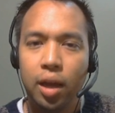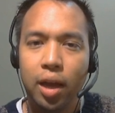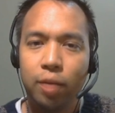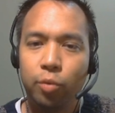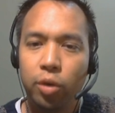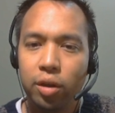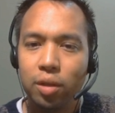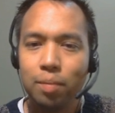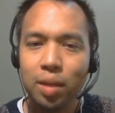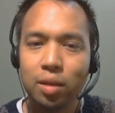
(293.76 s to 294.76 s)
And we're in
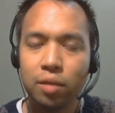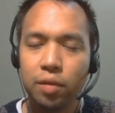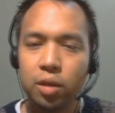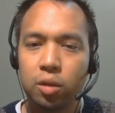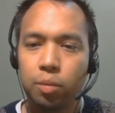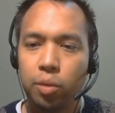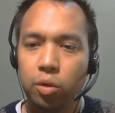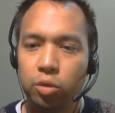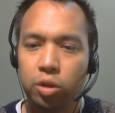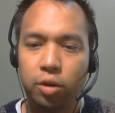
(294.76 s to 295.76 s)
the midst of the
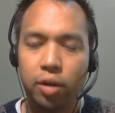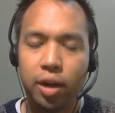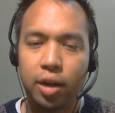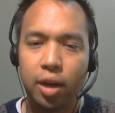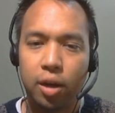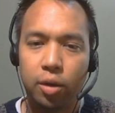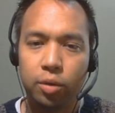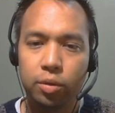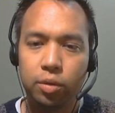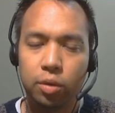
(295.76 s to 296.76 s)
explosion right now,
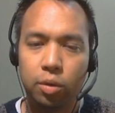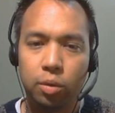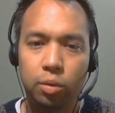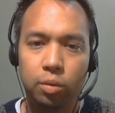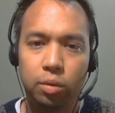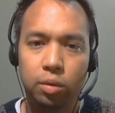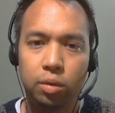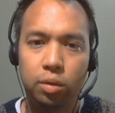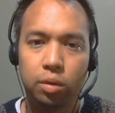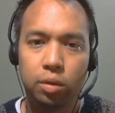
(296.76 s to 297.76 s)
so
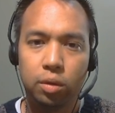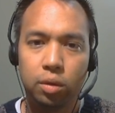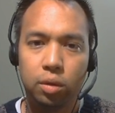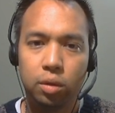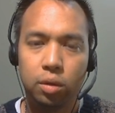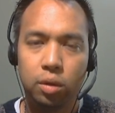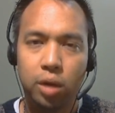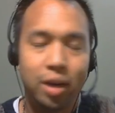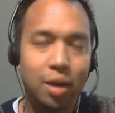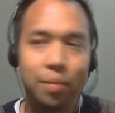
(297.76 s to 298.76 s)

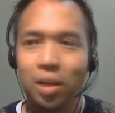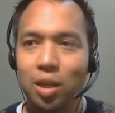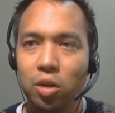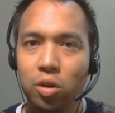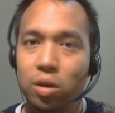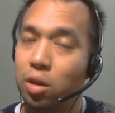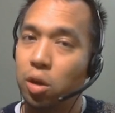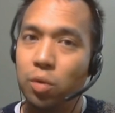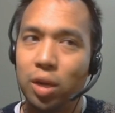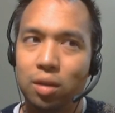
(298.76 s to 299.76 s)
And I mean, look,
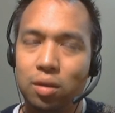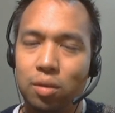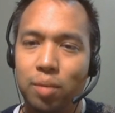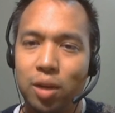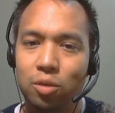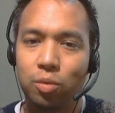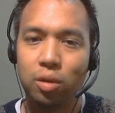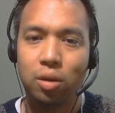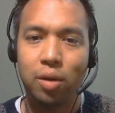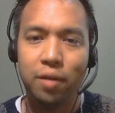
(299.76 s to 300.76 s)
glowy, so might as
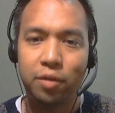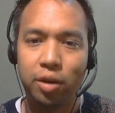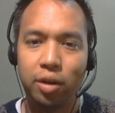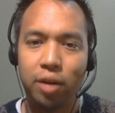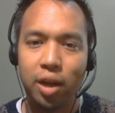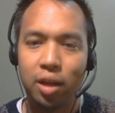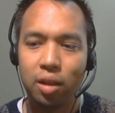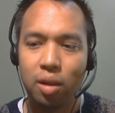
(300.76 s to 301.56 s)
well go after it, right?